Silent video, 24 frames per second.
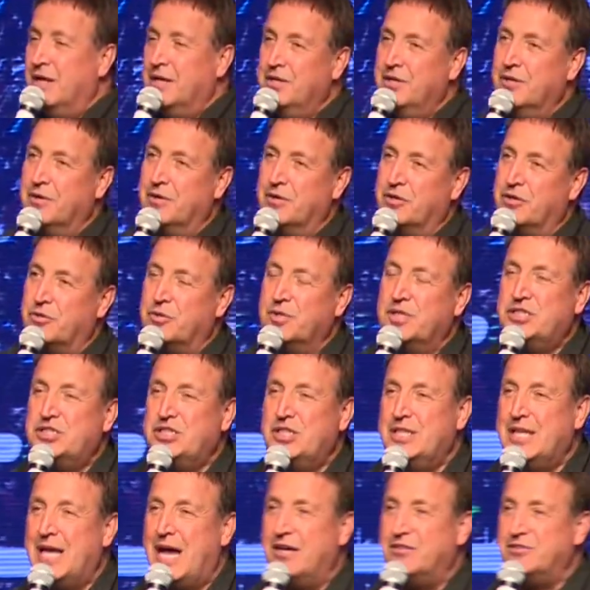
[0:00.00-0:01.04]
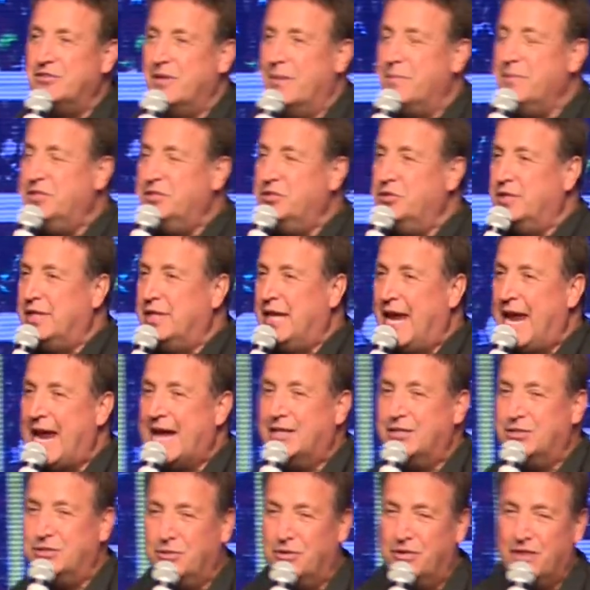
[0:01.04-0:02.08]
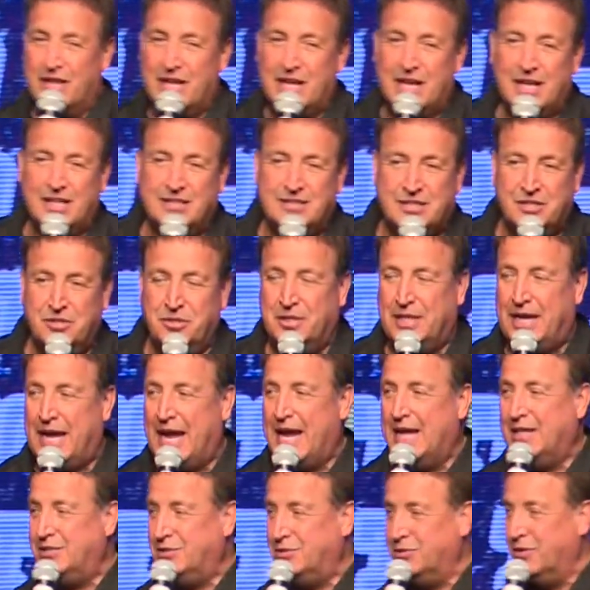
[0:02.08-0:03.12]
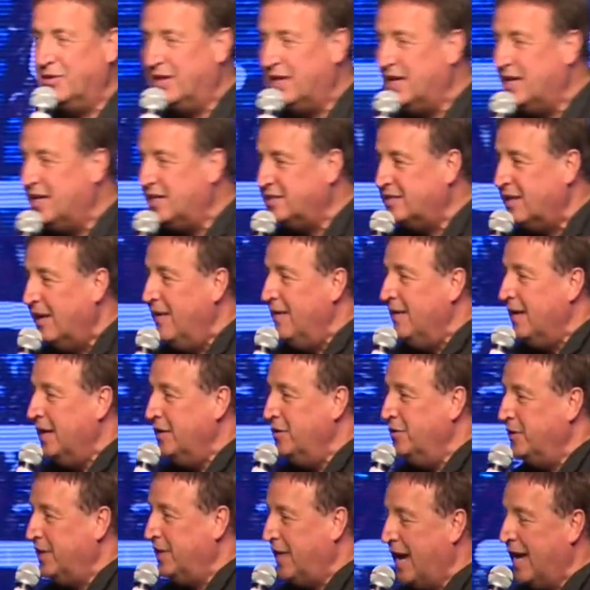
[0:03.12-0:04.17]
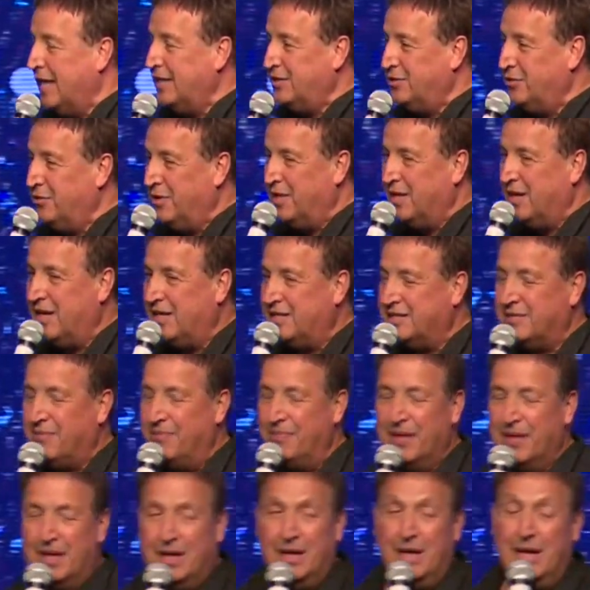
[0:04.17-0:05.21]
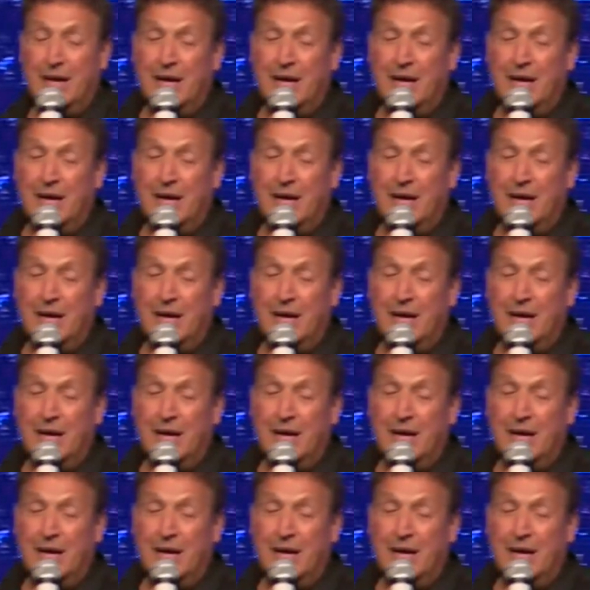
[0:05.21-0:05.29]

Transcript: you're a Christian now, so that means you can't do this, and you can't do this, and you can't do this.